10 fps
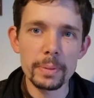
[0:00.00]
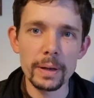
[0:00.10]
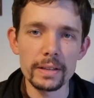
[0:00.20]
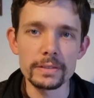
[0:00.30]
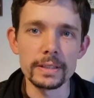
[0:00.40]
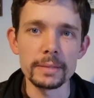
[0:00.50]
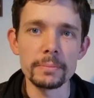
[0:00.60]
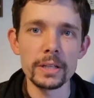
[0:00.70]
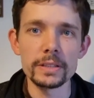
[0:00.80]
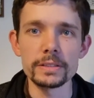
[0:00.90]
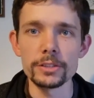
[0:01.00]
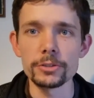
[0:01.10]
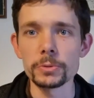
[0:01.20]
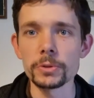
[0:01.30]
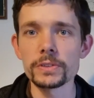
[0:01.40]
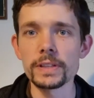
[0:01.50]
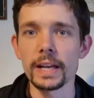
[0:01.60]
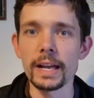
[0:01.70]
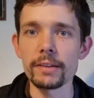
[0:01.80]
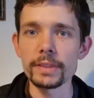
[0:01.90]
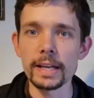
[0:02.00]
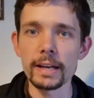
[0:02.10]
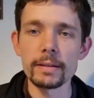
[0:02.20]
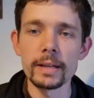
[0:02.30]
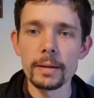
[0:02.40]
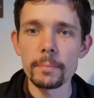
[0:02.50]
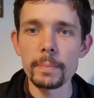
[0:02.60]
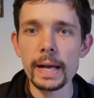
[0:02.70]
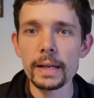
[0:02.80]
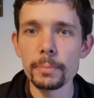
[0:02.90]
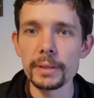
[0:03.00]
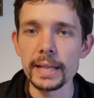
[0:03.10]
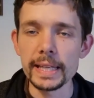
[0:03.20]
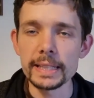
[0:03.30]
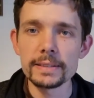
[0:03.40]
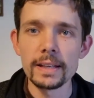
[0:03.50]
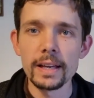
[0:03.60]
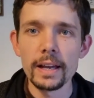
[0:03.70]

personally, my decision was to have that back plate